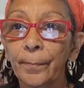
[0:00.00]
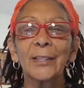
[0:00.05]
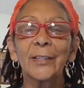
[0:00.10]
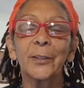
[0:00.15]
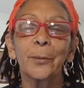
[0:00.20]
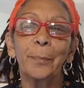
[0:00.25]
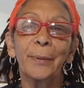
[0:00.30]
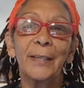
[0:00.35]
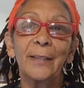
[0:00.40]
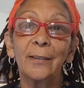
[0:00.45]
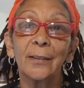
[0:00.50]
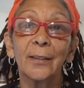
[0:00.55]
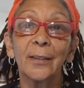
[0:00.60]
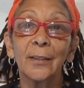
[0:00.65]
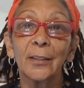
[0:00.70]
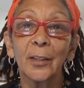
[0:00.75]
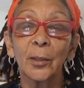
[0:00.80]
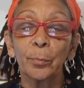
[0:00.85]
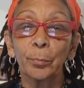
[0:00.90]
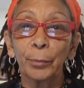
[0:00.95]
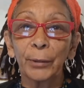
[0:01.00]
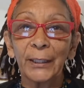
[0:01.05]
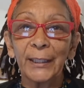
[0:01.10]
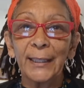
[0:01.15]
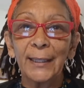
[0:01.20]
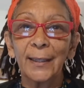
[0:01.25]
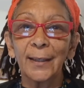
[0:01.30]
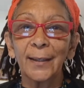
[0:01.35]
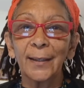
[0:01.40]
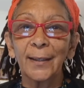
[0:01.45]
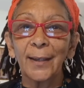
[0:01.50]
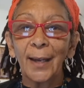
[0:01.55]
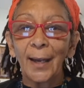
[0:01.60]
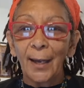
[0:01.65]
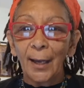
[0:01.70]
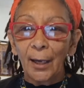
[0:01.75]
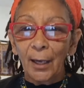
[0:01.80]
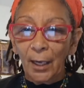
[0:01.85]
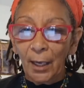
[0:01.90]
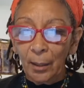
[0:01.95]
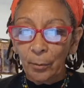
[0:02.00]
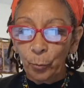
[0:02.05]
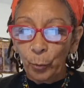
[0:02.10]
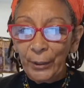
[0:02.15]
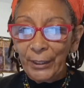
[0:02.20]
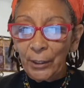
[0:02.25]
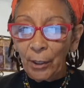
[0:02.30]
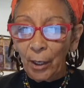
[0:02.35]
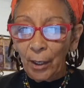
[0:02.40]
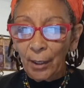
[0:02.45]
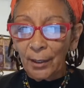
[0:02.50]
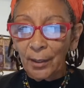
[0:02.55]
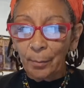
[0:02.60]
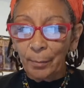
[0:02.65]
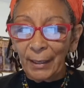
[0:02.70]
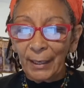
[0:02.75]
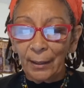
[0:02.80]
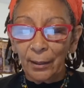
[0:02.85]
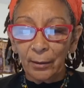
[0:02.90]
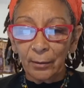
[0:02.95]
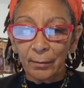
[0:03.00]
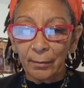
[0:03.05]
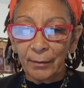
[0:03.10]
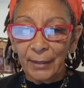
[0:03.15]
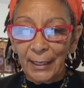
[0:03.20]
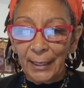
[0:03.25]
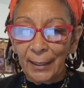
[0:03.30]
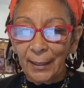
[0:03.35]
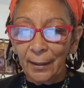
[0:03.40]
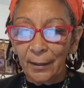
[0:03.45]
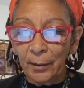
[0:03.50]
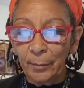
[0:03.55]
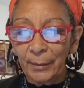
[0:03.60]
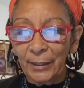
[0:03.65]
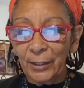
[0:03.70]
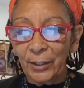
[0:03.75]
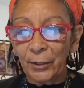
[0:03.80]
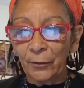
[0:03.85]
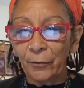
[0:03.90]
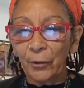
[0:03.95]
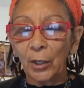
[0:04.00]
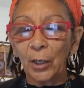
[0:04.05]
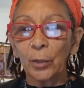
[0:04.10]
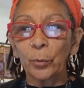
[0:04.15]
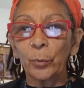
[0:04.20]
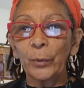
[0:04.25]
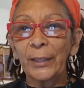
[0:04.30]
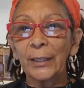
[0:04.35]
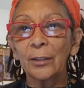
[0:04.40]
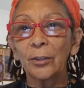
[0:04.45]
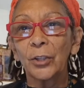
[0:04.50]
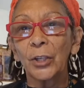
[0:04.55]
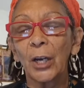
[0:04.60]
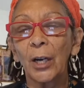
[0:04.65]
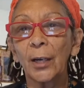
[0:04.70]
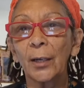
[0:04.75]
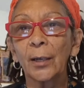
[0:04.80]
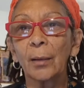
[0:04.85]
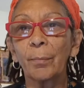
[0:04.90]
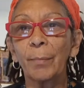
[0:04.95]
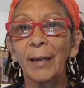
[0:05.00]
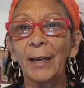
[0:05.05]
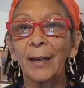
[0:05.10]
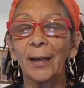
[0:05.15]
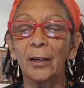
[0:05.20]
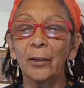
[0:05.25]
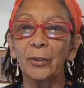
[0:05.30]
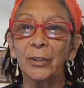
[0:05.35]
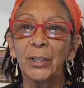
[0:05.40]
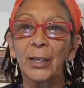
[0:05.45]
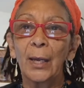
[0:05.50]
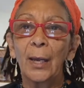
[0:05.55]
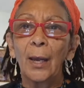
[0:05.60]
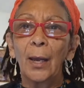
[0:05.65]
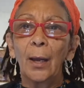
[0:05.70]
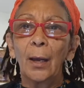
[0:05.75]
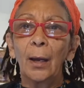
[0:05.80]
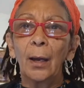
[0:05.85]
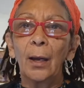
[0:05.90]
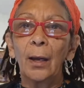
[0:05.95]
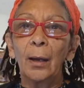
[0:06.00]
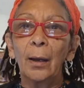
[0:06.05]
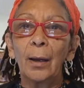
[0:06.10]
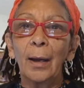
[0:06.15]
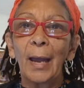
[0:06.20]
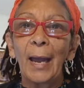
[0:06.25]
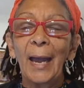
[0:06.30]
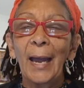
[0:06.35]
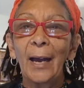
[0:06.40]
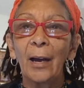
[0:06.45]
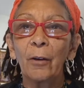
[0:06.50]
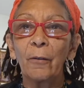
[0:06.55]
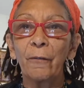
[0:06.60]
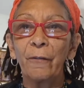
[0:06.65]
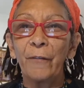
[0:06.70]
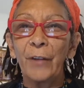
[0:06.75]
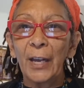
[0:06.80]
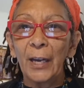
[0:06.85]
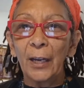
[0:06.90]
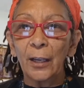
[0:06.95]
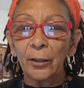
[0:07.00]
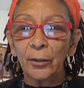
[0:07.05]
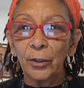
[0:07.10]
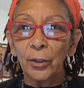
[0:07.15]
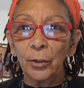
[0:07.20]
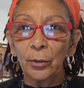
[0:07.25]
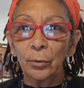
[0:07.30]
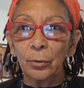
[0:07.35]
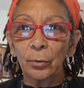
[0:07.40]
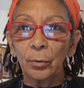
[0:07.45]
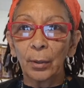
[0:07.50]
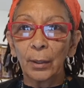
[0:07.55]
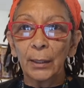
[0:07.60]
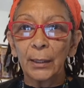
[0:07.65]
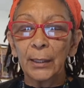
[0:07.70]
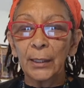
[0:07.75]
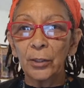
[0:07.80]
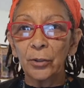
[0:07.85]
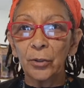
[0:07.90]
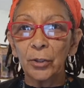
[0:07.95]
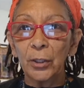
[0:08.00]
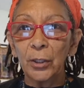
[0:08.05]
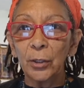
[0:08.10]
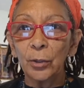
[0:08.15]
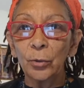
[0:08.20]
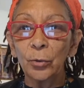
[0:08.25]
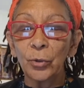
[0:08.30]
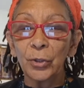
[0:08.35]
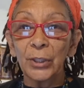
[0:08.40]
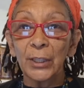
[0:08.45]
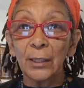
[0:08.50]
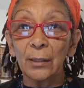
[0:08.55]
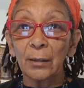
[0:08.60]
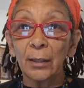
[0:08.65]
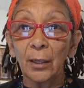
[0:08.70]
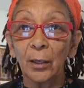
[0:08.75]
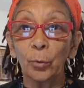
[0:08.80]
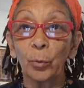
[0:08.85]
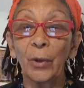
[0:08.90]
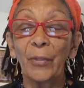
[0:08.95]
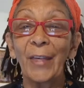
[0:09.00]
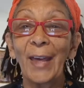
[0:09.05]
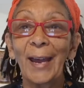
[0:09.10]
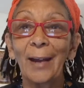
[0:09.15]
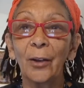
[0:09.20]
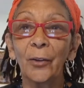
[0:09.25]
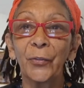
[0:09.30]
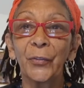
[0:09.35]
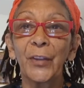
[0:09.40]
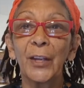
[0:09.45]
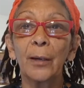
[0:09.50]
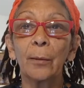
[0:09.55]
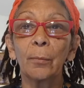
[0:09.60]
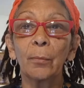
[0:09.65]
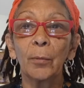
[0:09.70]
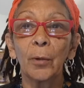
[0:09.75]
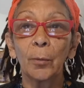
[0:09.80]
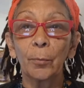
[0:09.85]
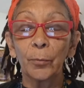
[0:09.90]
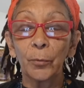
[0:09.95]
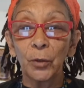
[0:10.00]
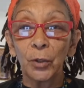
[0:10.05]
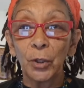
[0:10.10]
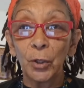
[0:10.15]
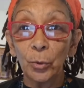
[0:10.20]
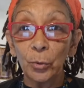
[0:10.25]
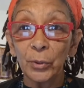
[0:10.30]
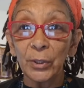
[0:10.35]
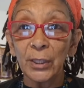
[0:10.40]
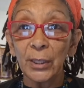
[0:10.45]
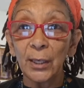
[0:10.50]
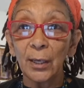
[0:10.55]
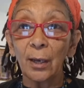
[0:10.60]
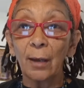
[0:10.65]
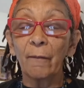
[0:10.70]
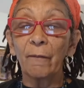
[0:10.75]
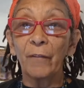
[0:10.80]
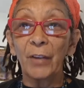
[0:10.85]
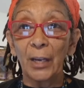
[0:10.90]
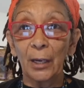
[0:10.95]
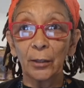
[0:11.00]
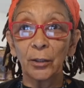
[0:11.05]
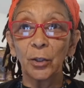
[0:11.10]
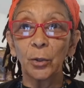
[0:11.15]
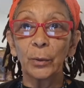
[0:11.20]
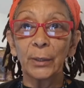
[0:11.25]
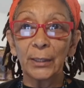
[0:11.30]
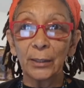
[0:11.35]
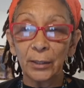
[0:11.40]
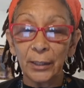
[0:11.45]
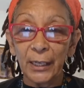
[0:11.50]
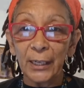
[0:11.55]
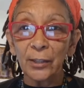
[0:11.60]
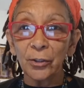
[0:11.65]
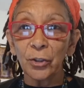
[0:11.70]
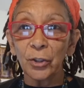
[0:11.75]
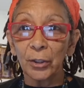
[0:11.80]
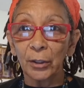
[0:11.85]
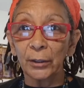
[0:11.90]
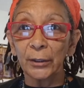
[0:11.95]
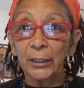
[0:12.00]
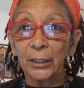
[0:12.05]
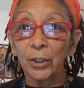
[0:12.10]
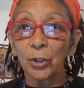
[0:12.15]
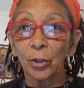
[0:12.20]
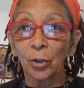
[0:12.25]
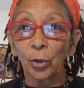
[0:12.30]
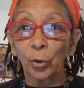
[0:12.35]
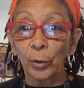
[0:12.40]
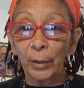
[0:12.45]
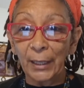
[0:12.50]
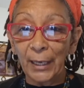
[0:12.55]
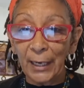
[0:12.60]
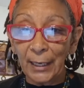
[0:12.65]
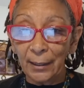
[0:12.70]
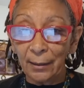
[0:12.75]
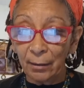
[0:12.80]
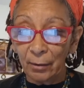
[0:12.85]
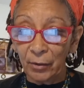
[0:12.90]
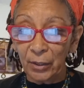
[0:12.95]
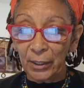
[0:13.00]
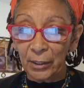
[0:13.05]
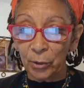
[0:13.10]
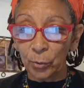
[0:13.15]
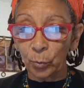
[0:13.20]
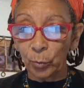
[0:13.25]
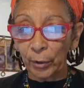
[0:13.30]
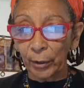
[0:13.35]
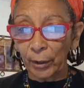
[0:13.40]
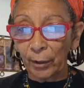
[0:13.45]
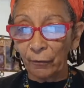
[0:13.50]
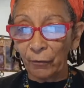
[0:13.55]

The piece is completed, we talk about the elements of art. We can talk about how value is used in there without them using value intentionally to create this work of